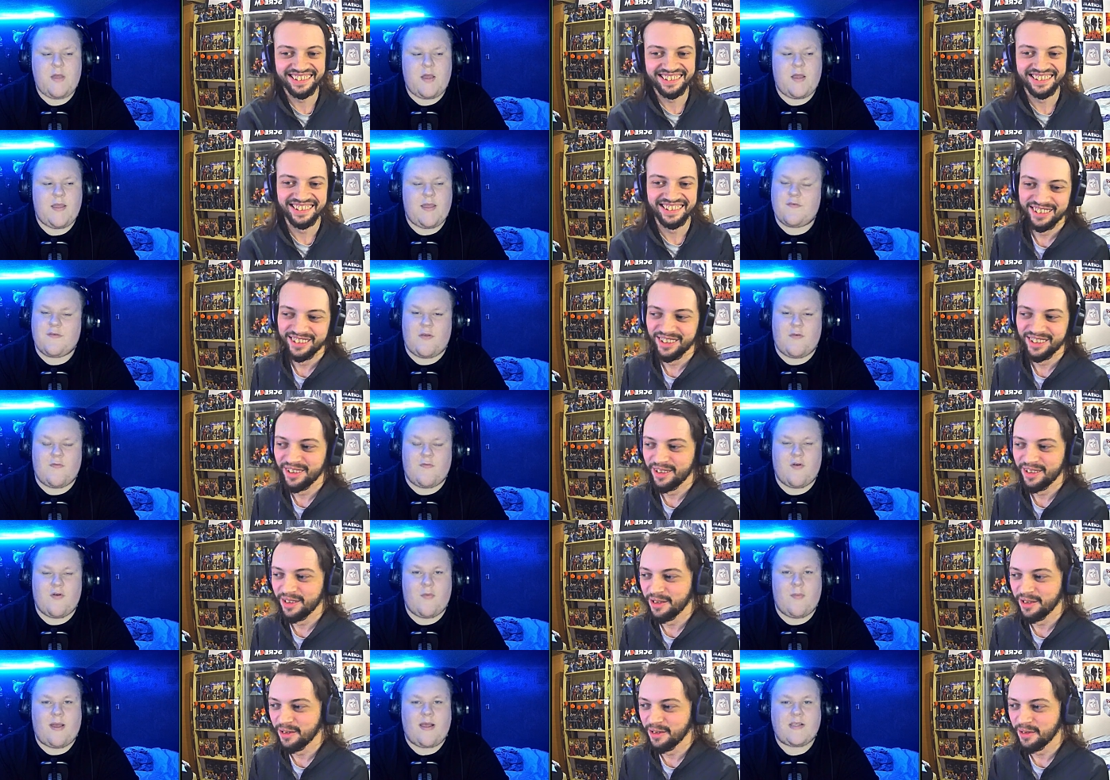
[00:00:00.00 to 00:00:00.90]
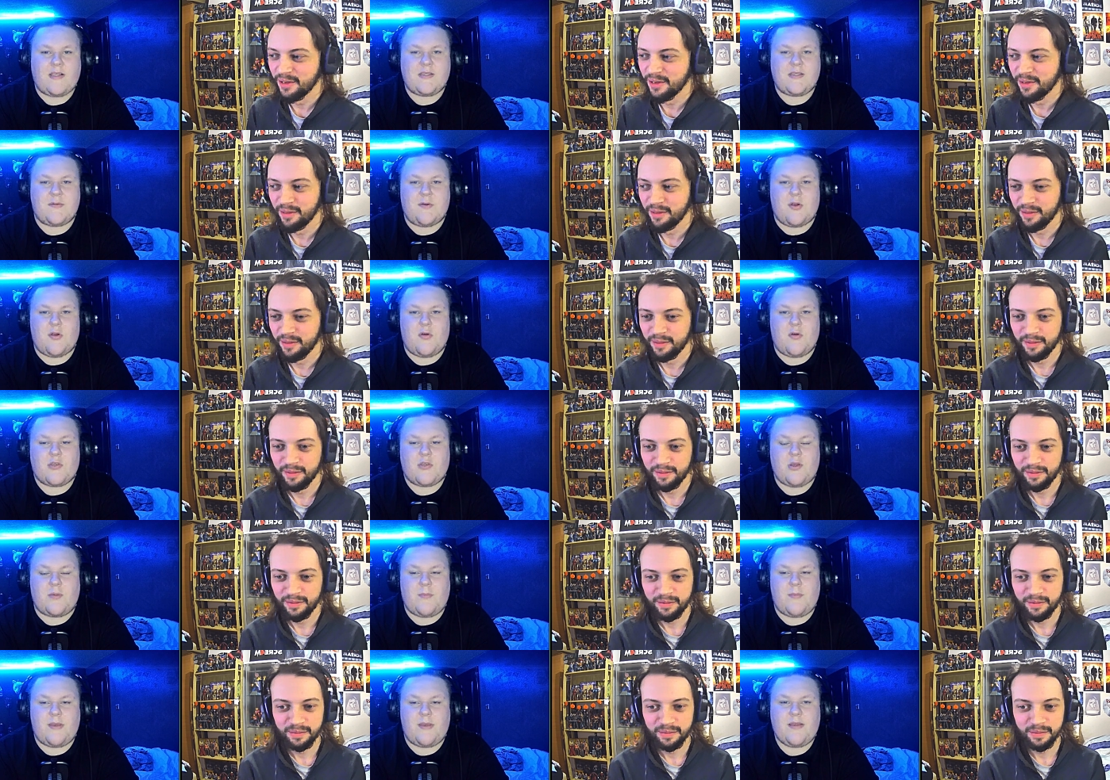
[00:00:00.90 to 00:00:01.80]
Speaker 1: oh yeah, little throwback to good old
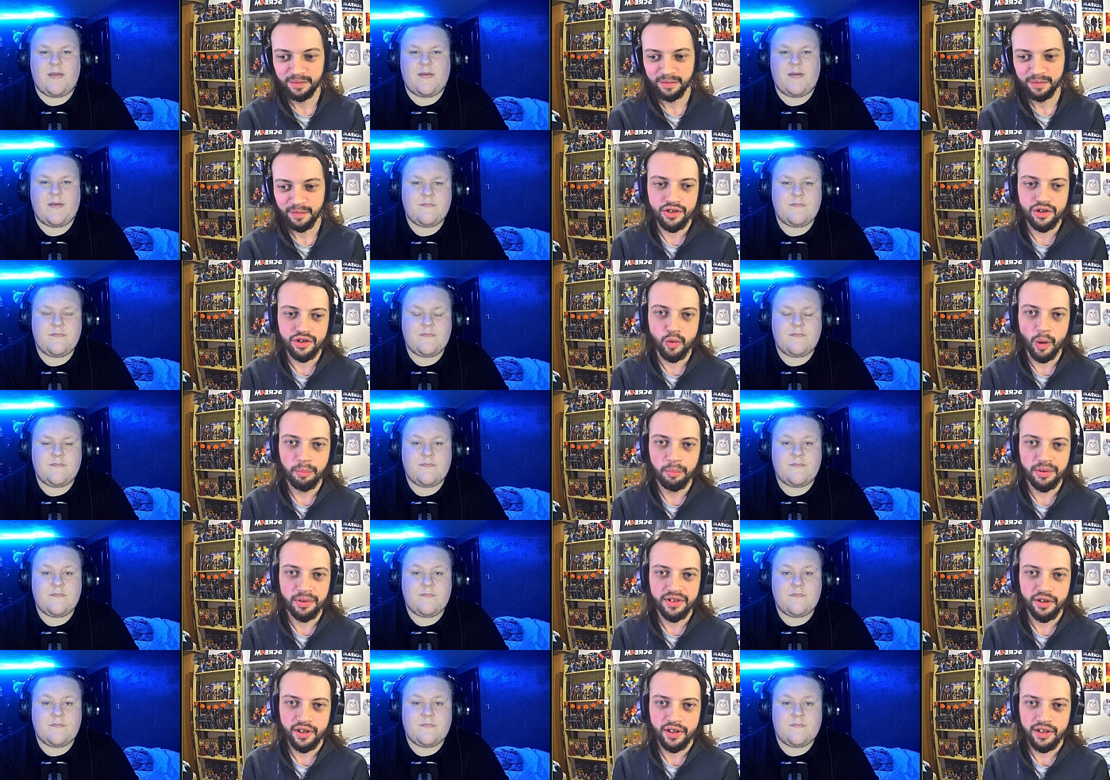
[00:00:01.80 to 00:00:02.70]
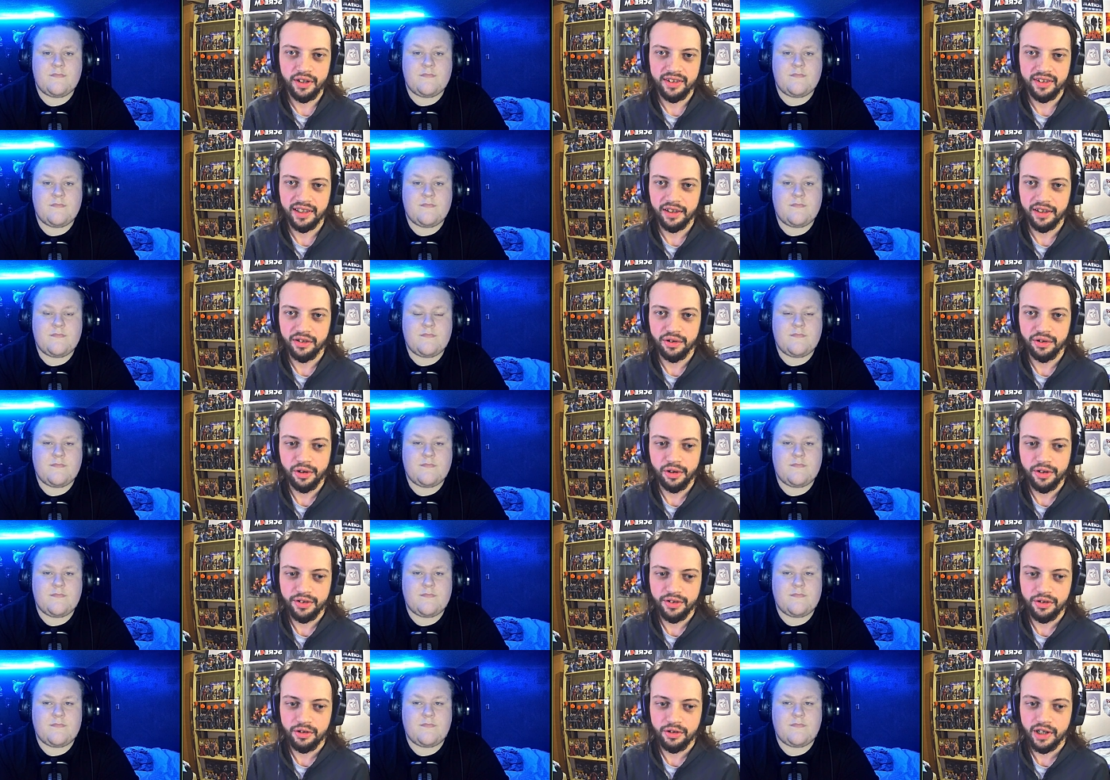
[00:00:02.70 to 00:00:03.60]
zombie.
Speaker 2: The swamp has turned into like a
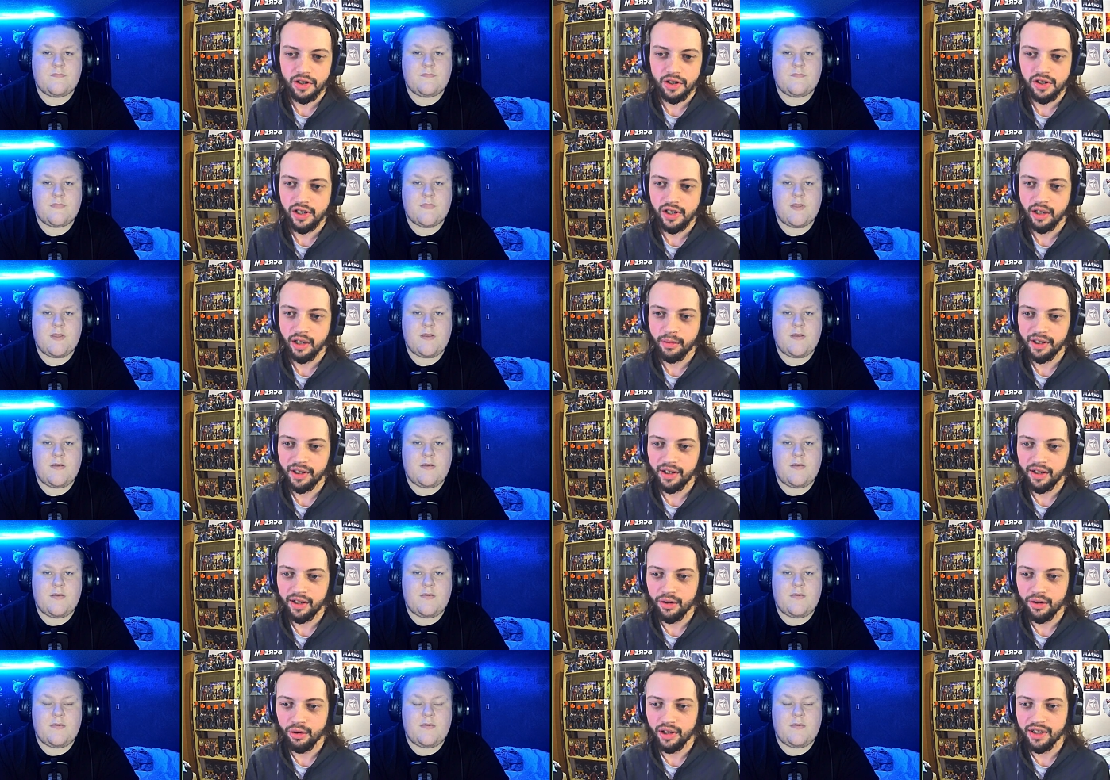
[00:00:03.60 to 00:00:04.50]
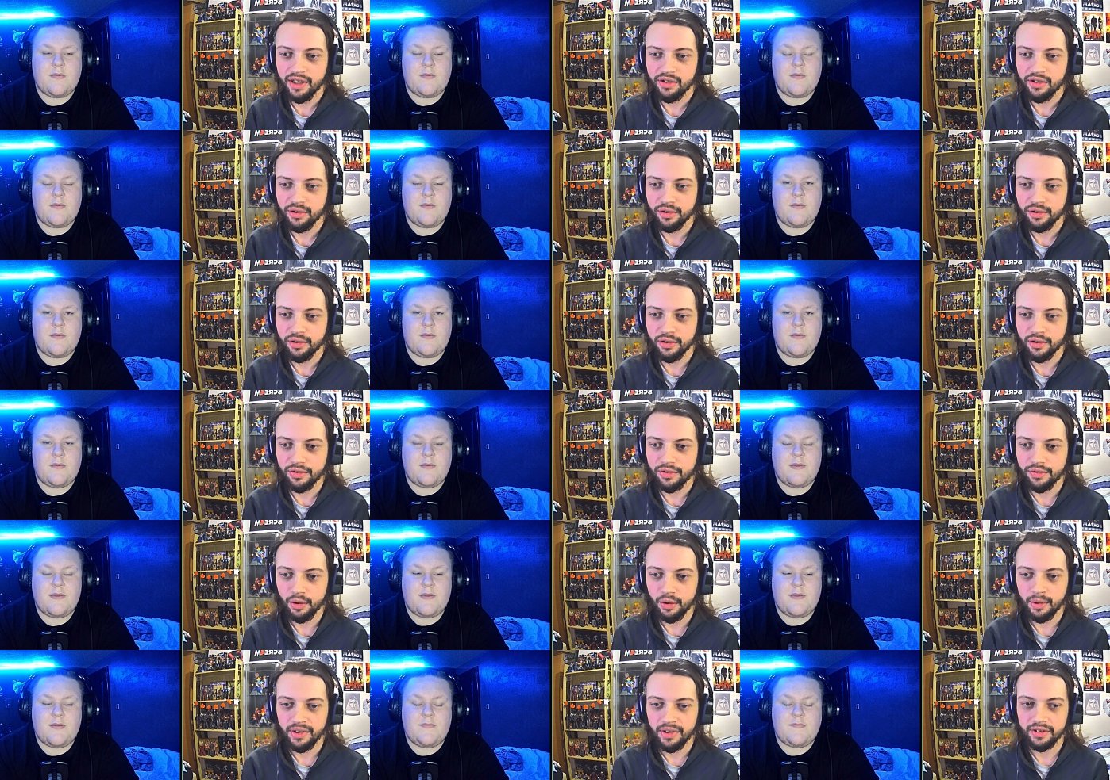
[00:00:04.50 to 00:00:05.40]
tourist attraction now. wanted they do like
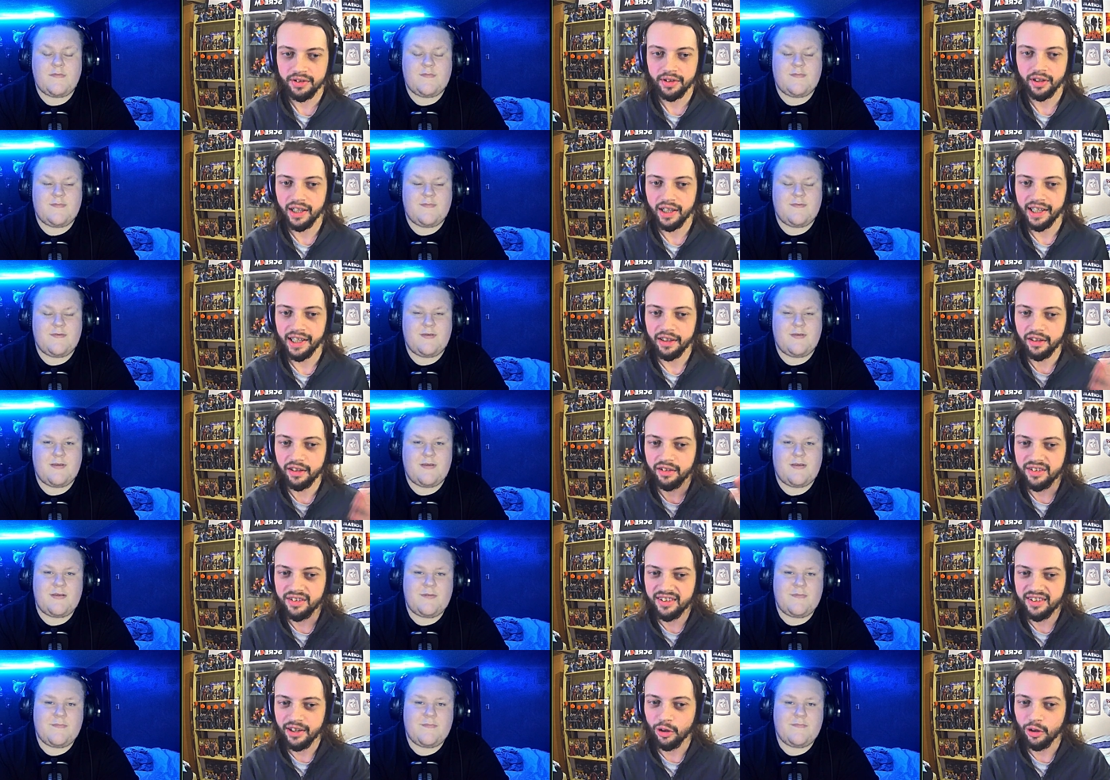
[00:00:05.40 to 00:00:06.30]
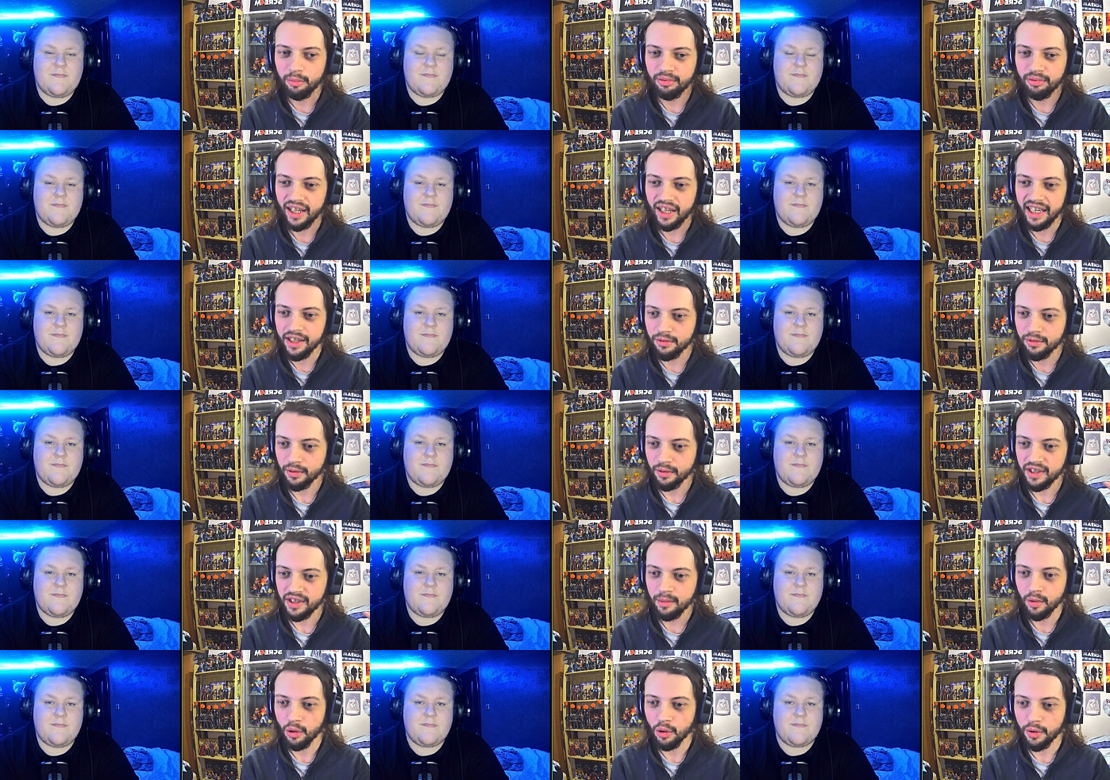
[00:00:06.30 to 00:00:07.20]
tours through it, so they got like set up lights
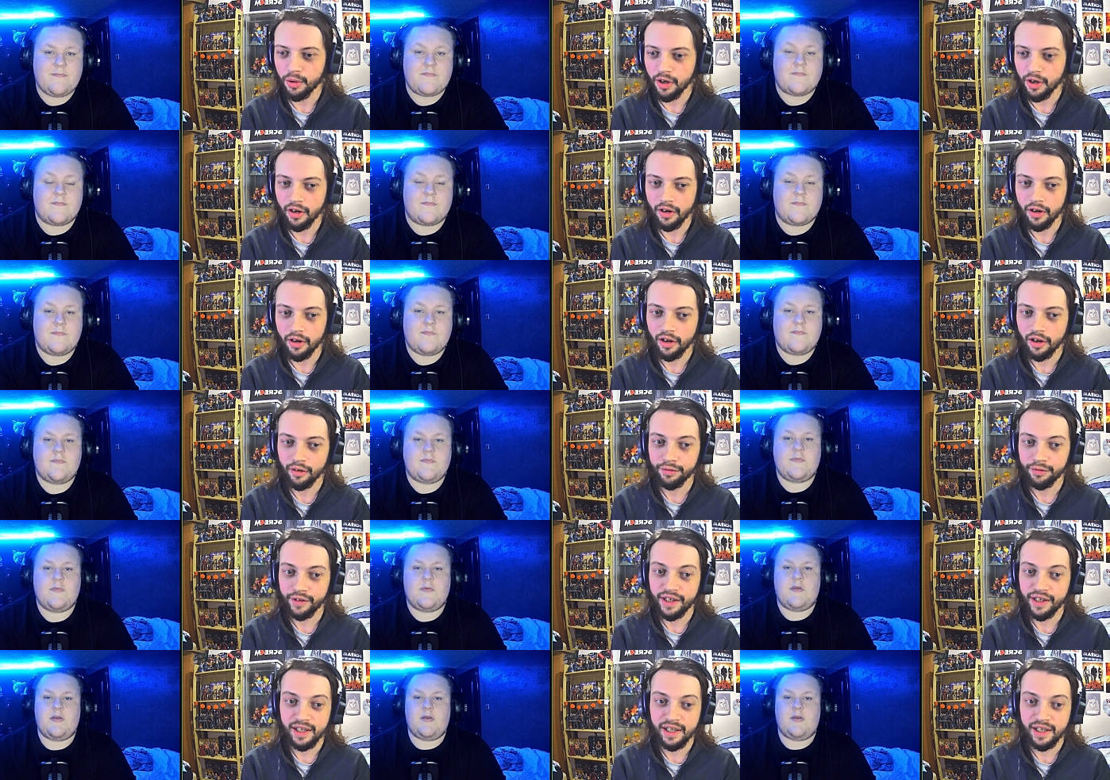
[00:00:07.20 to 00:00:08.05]
that keep going on and off,